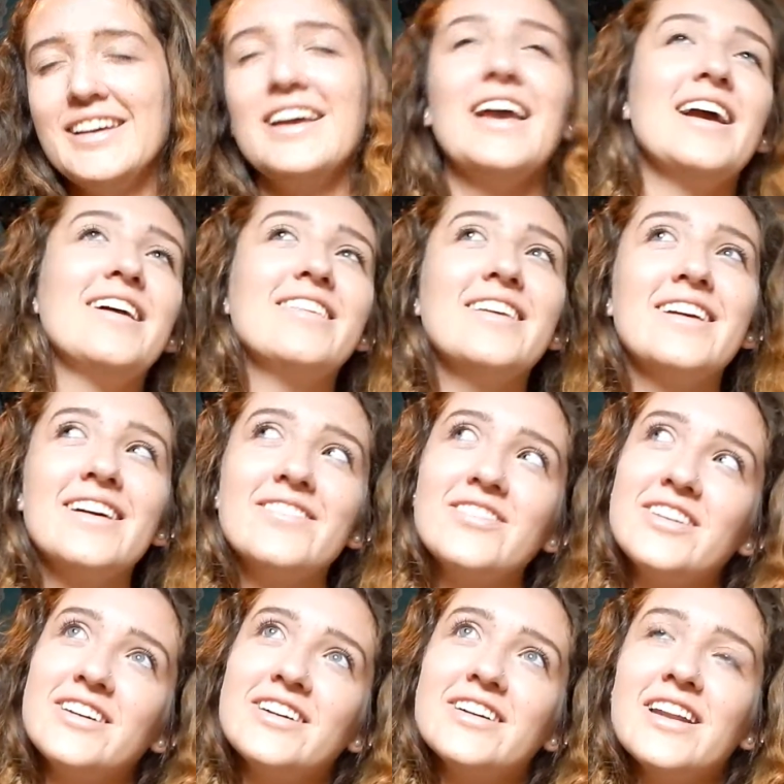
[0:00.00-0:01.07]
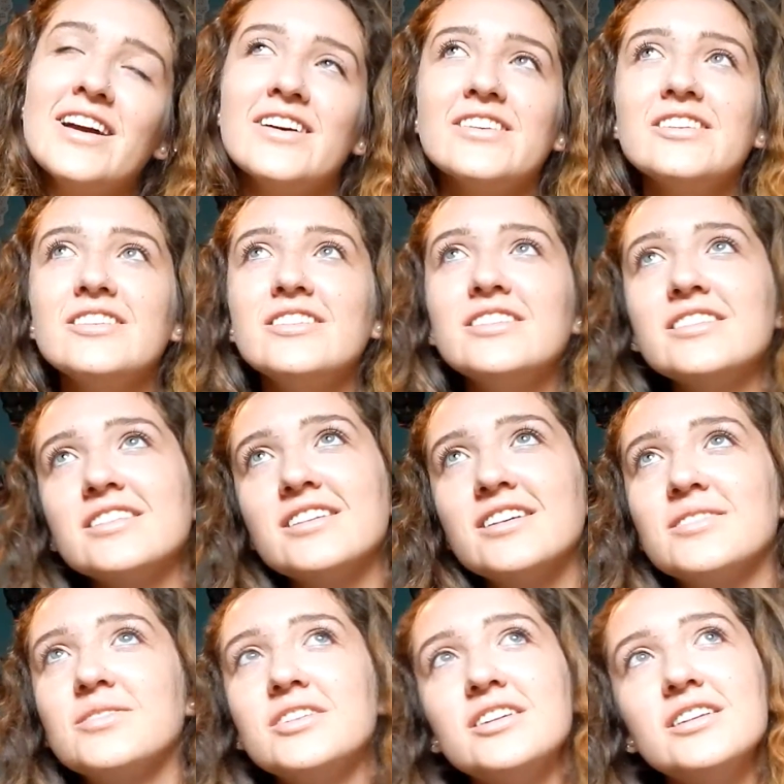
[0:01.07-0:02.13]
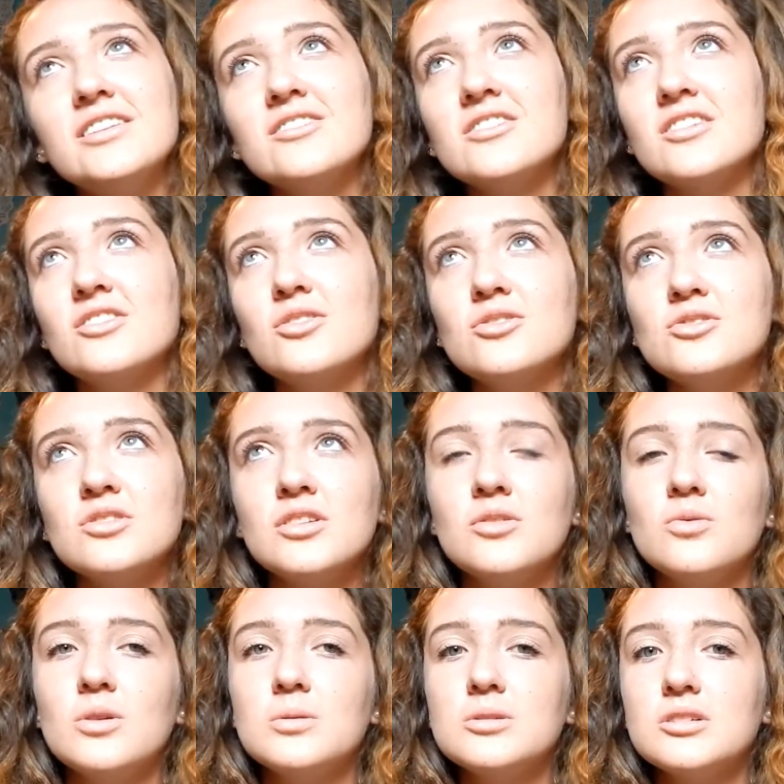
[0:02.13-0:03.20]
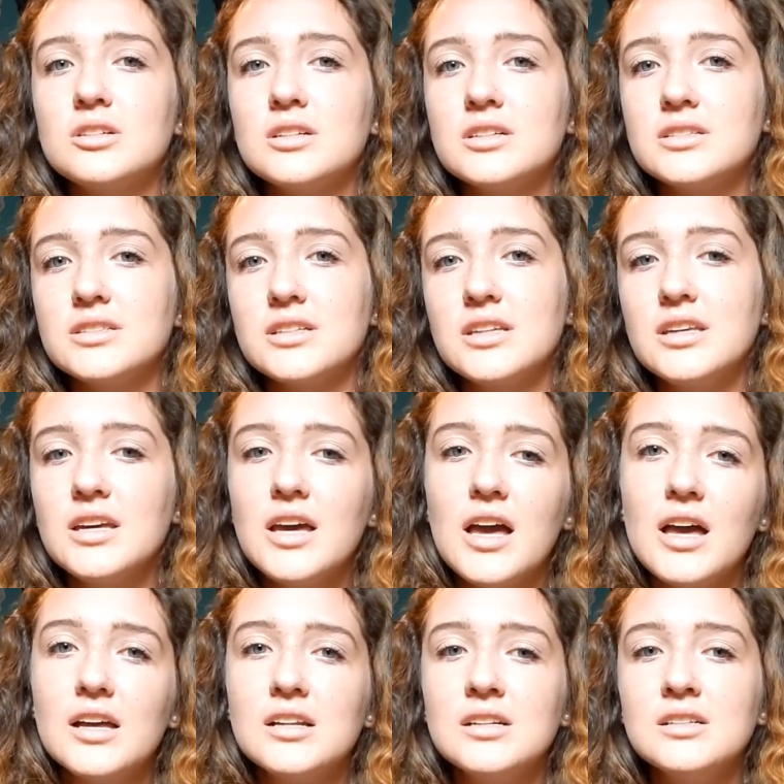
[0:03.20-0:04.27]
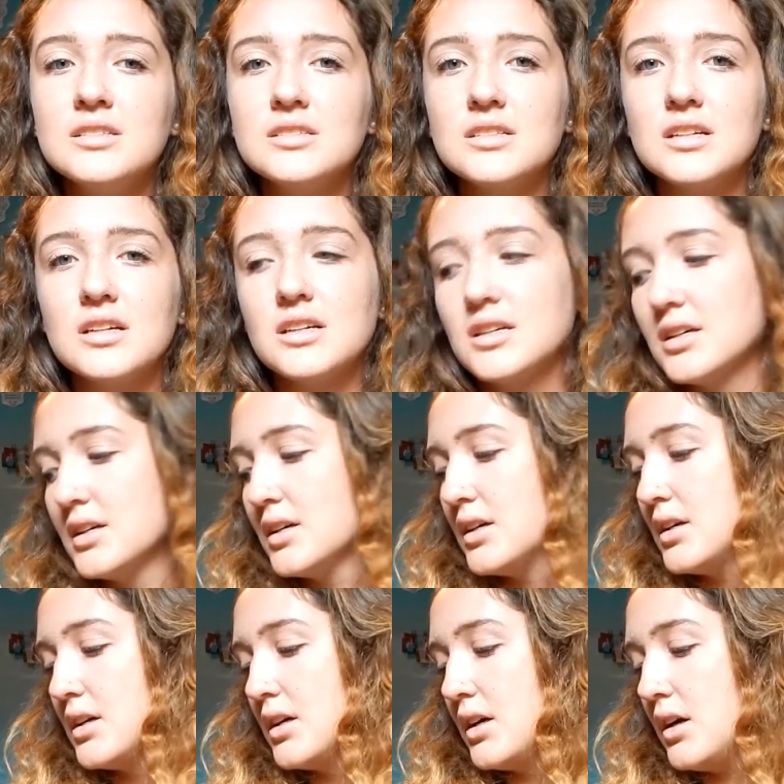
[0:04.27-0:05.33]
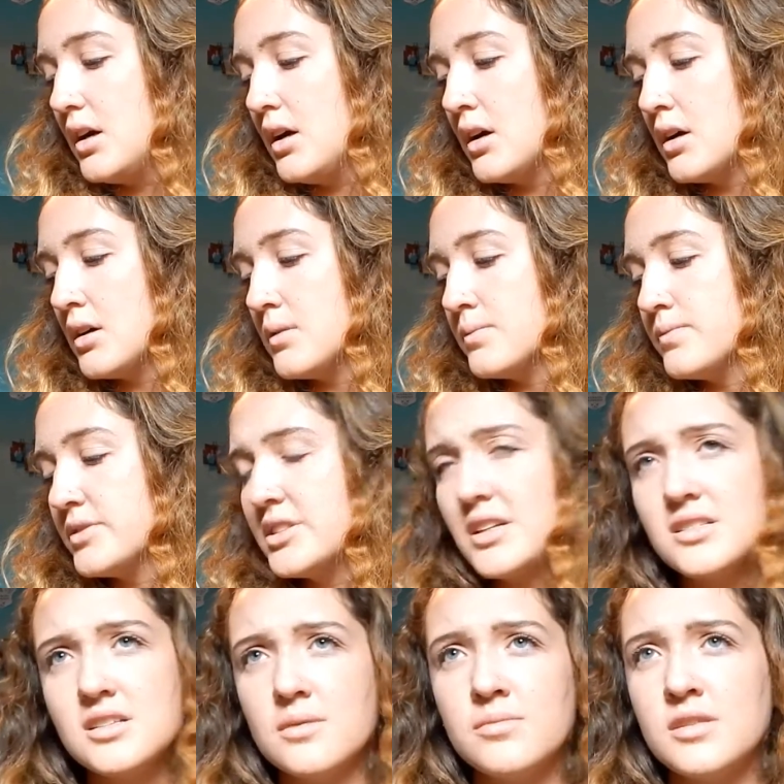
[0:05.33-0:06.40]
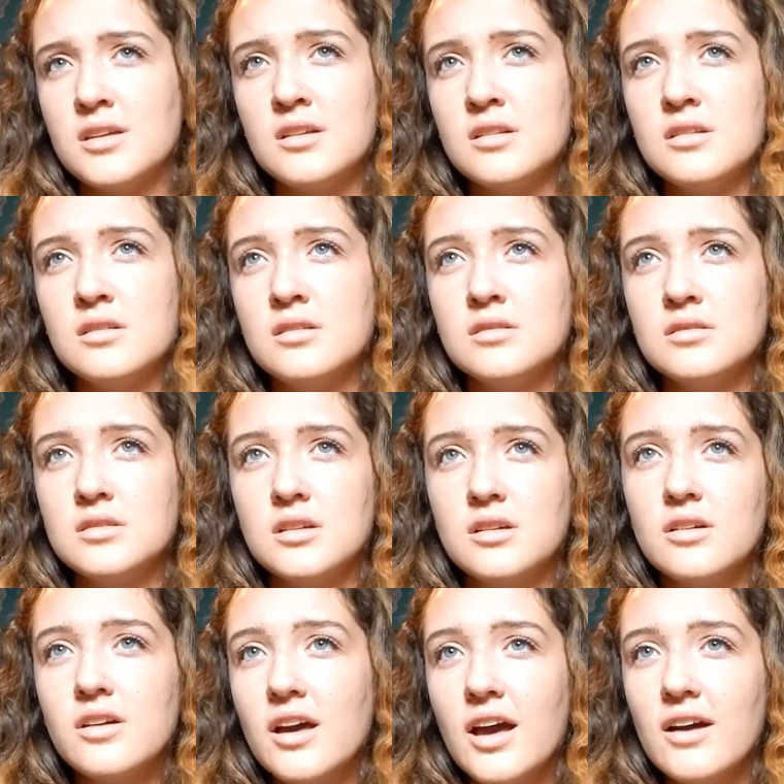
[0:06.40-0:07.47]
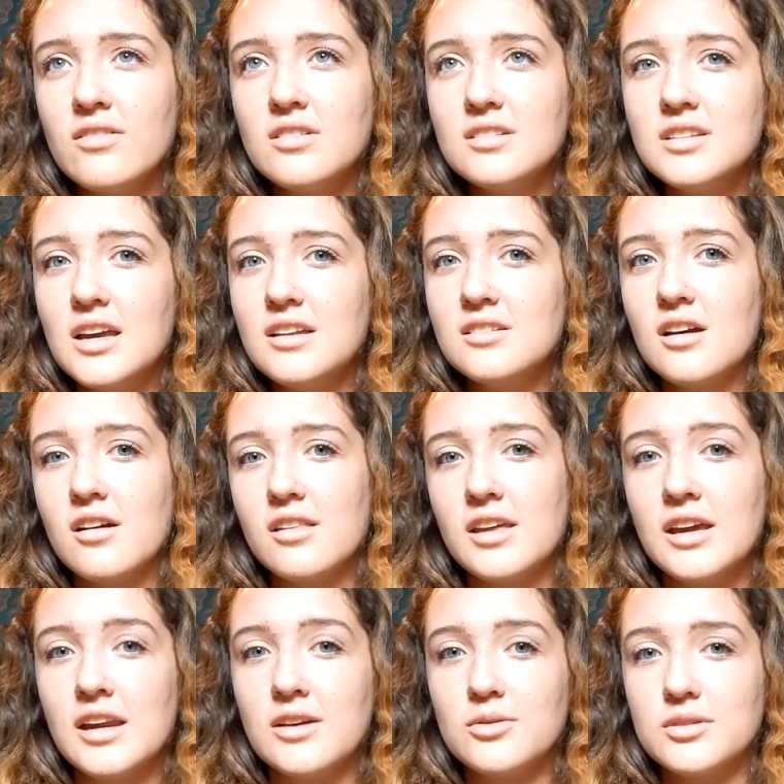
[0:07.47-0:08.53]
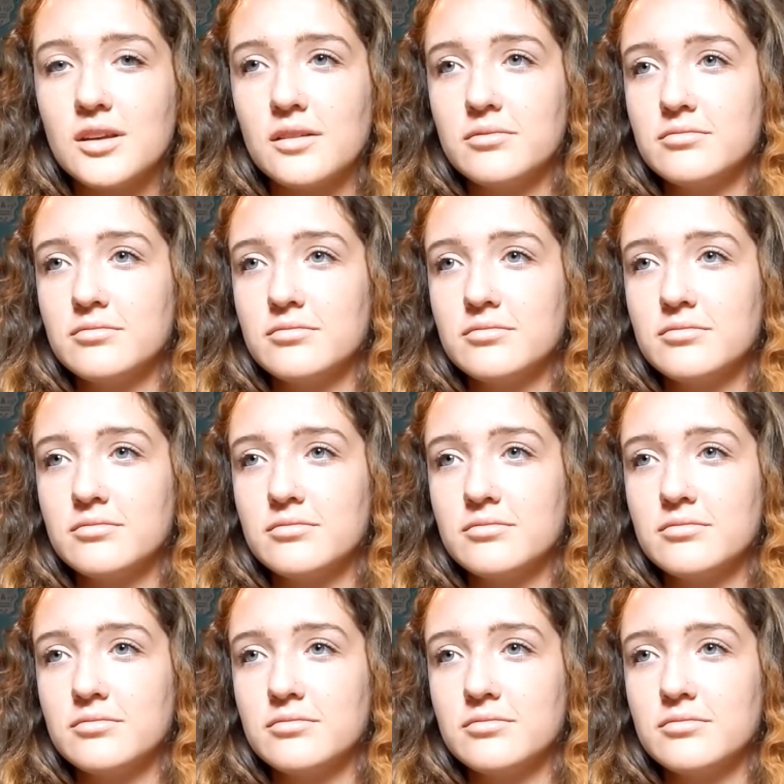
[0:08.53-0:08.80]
I was like, I'm good, how are you? He's like, I'm good. He was like, you're enjoying your world tour? And I was like, yeah. And he's like, said something, and he was like, okay, have a good day, darling. And I was like,